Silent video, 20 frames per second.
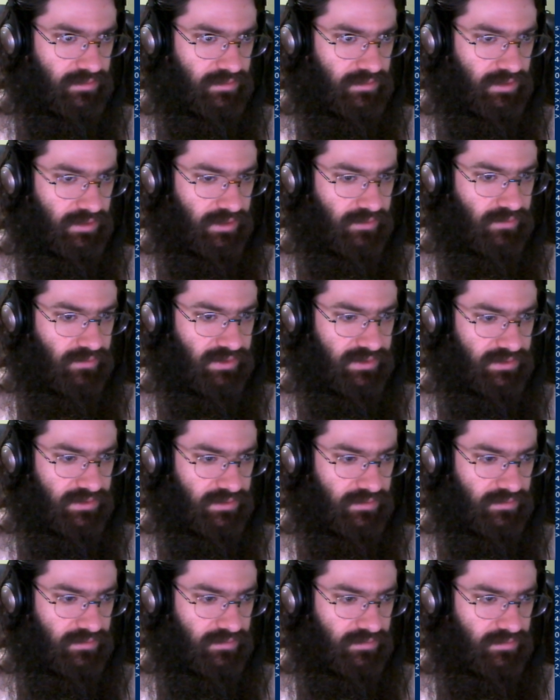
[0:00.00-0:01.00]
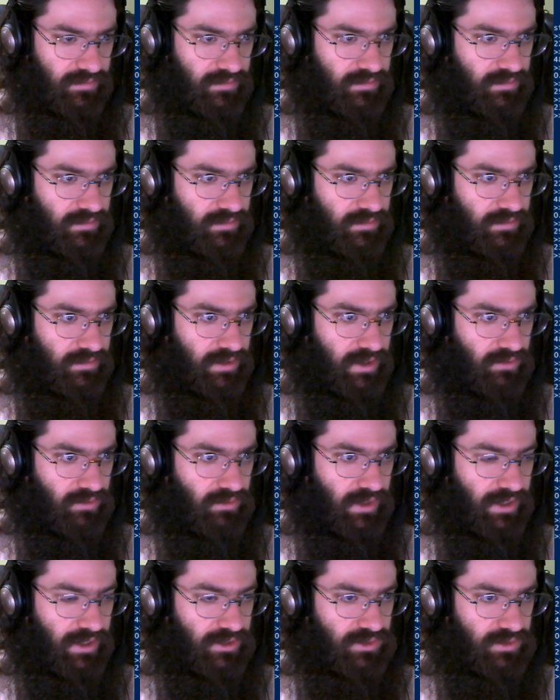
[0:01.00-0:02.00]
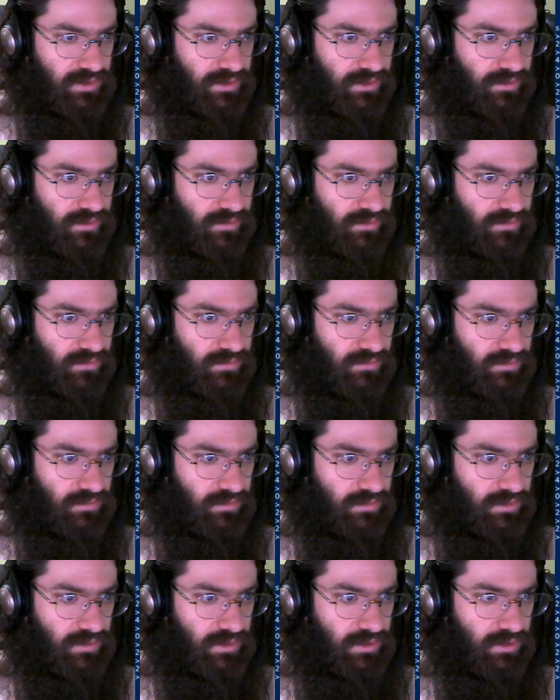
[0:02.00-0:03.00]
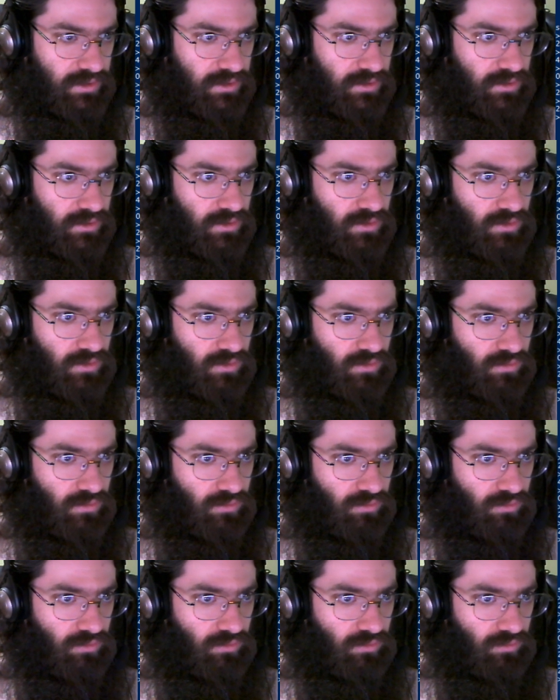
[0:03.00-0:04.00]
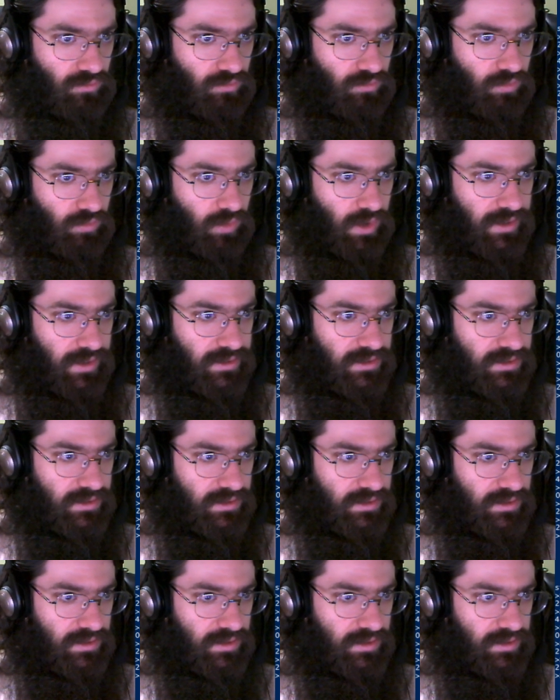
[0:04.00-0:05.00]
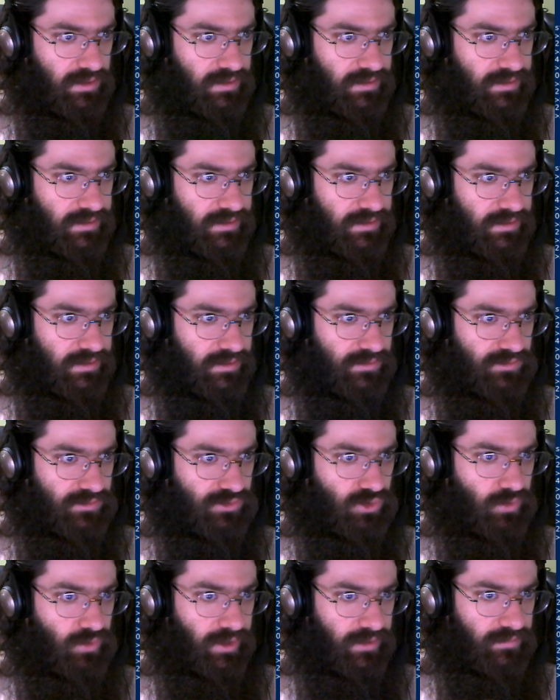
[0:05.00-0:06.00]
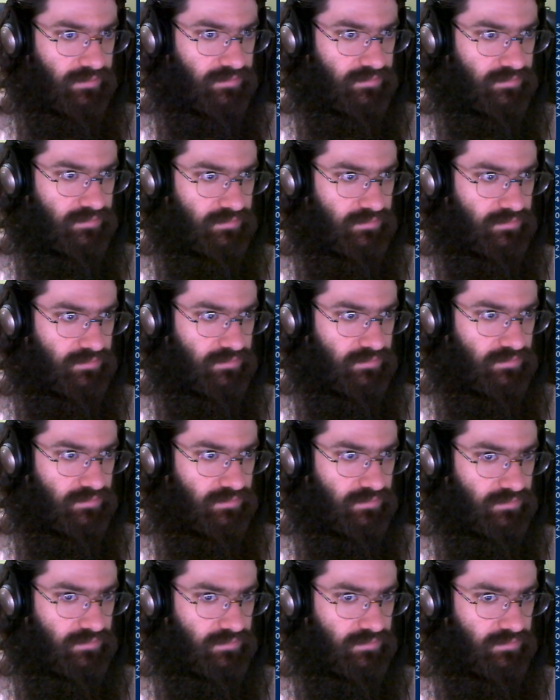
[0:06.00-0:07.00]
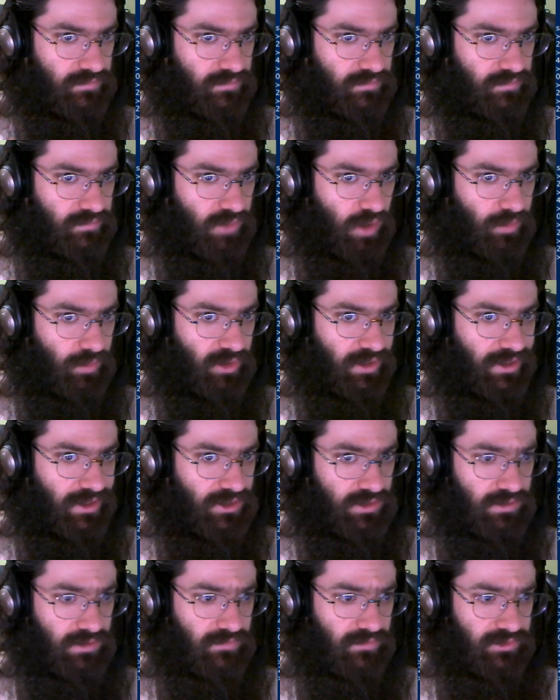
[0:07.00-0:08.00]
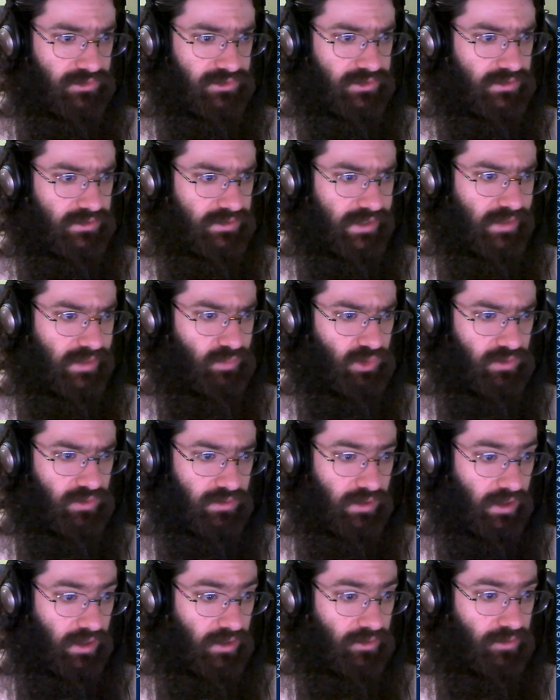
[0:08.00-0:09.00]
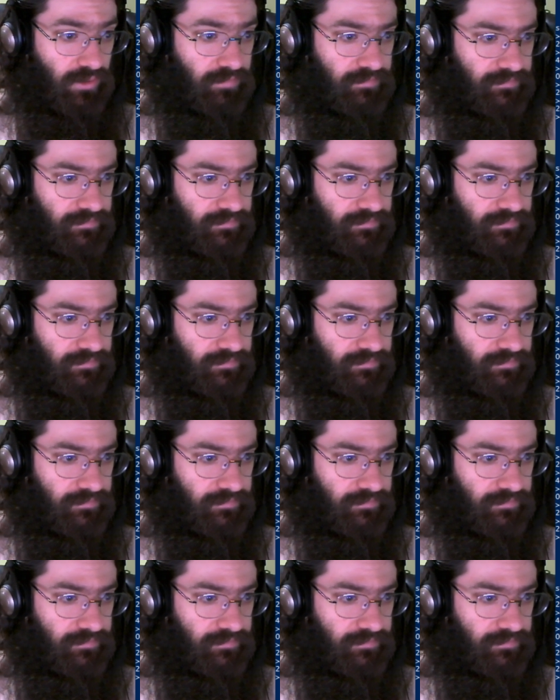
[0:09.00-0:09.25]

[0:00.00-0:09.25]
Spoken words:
I noticed. I don't actually know what this is doing. Population versus sample. I don't know.